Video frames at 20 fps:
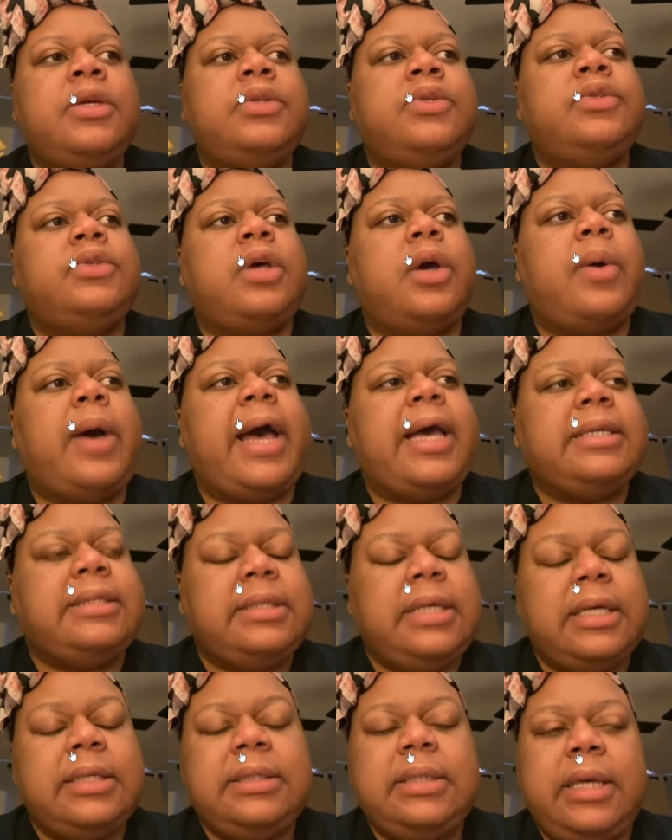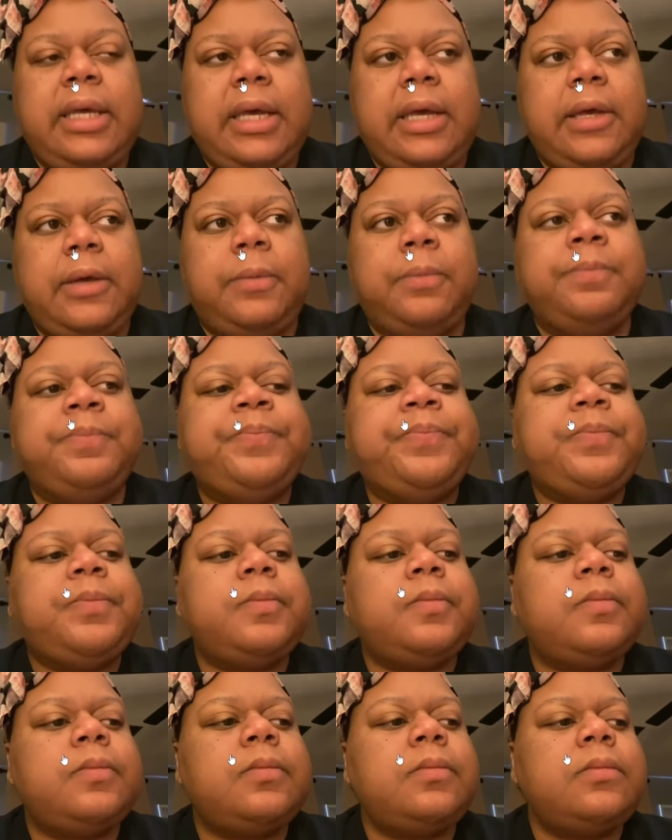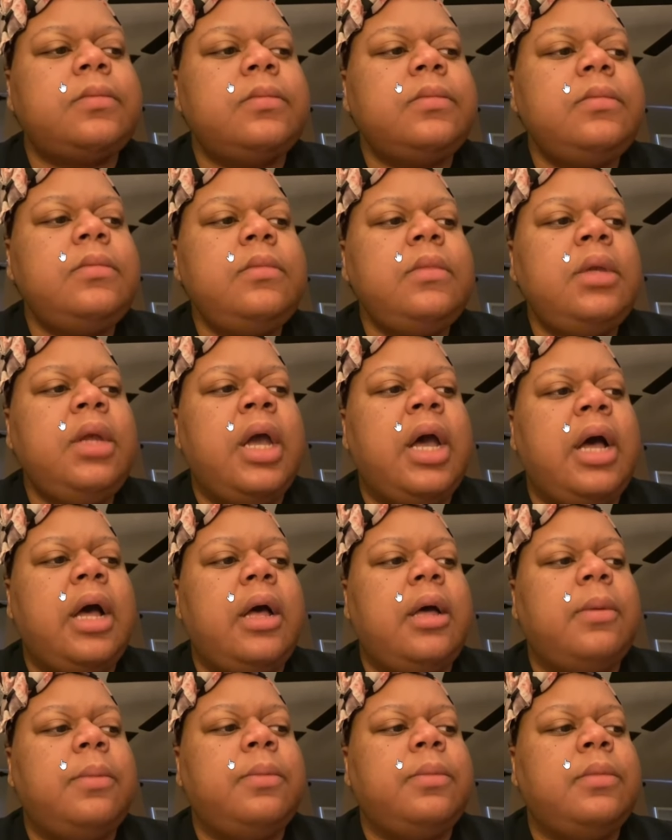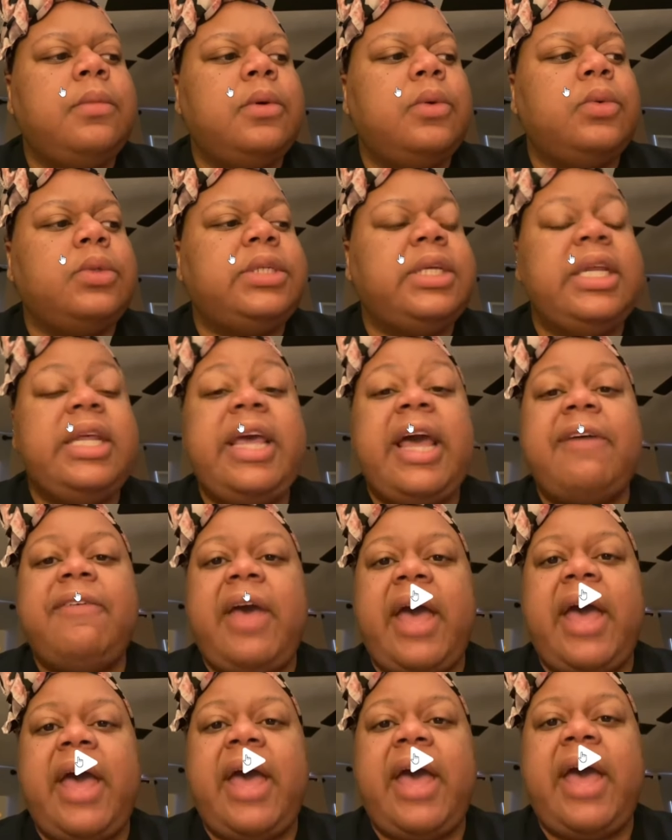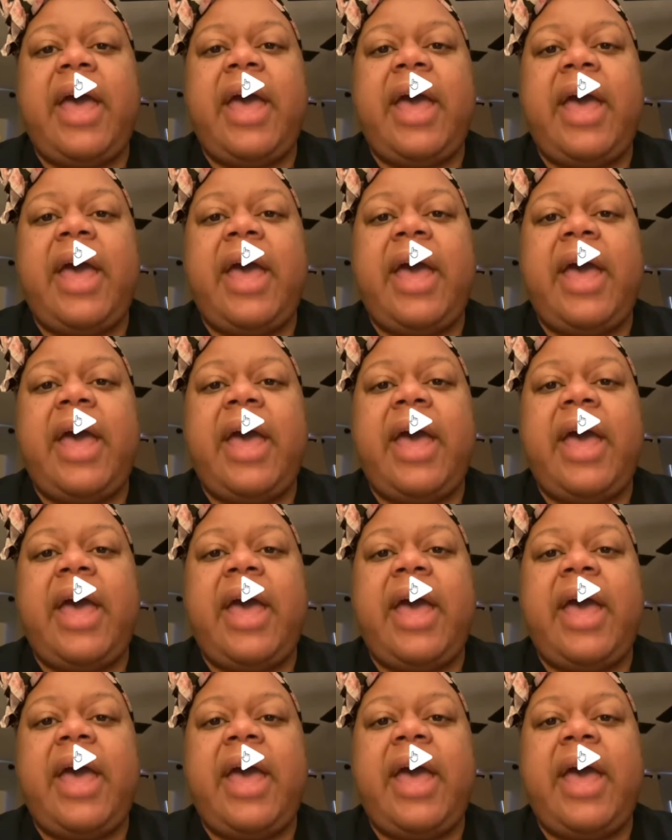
So I said to him, um, have- you know,